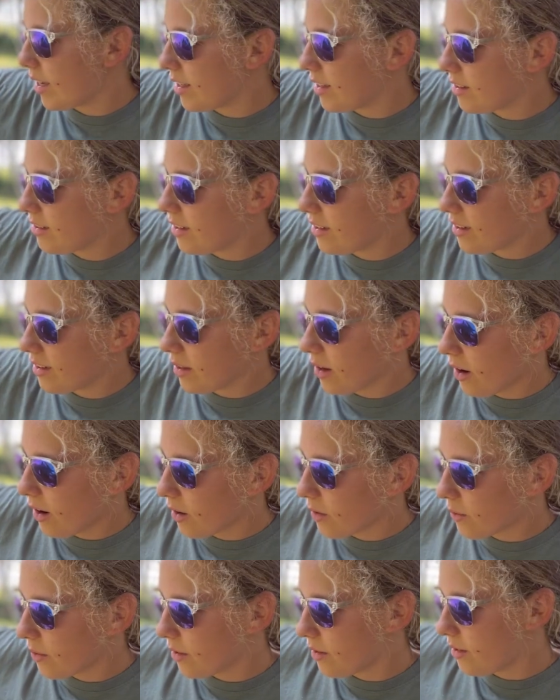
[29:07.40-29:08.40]
She's in the
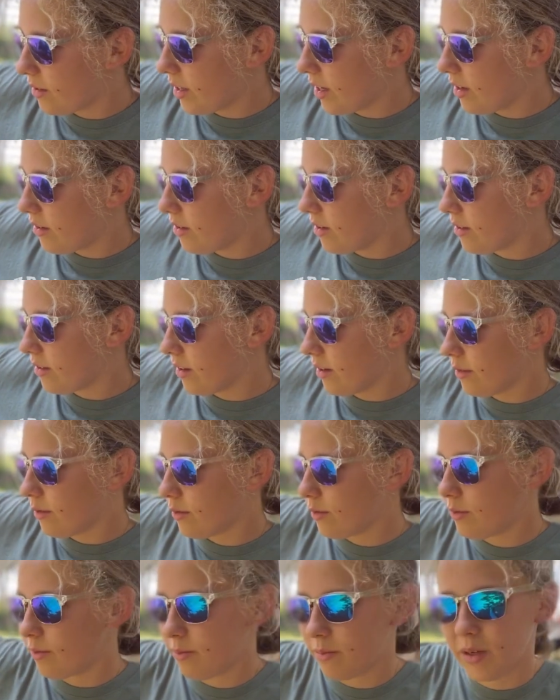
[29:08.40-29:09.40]
awkward stages of
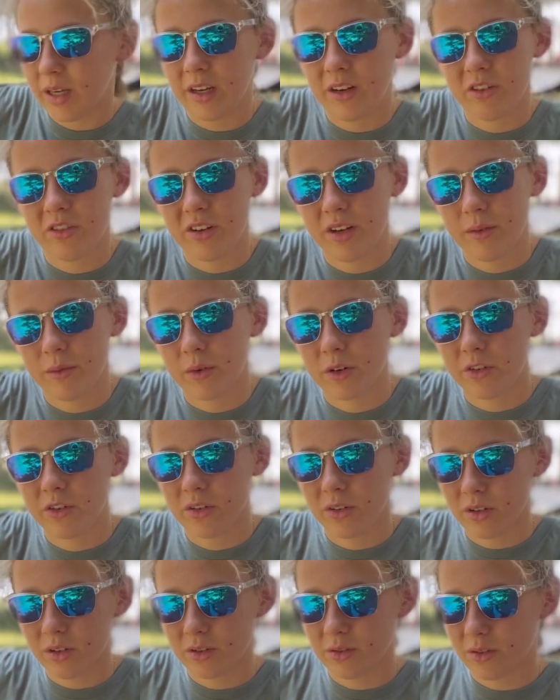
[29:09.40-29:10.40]
being shaved, where she
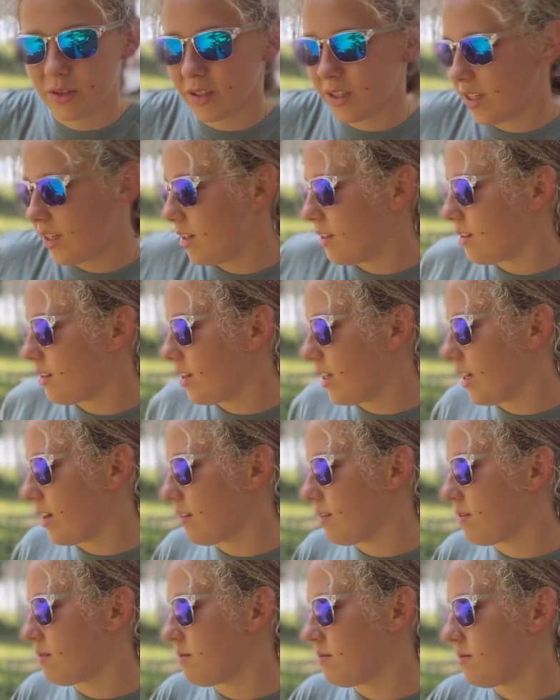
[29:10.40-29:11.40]
looks really like
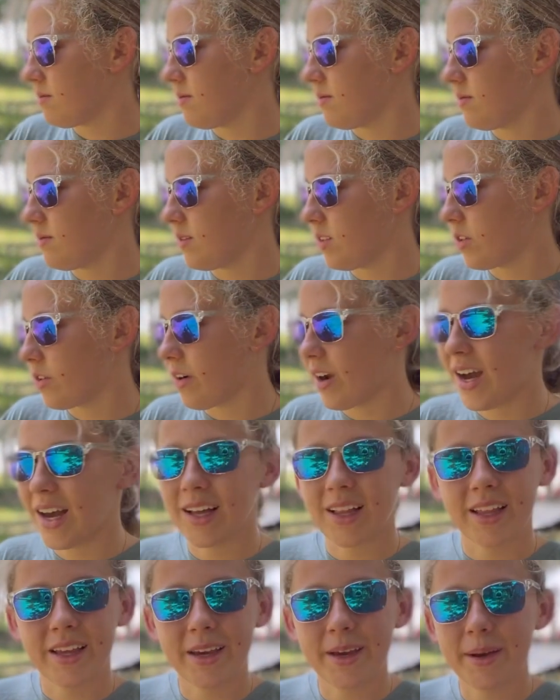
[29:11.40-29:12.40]

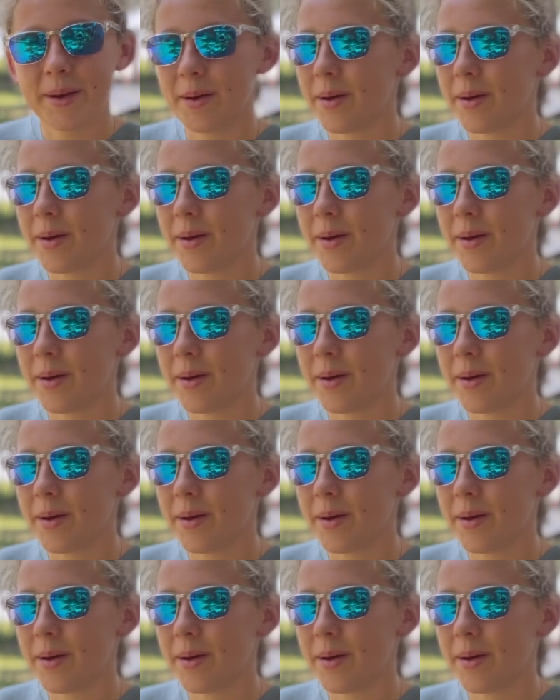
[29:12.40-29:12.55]
scraggly.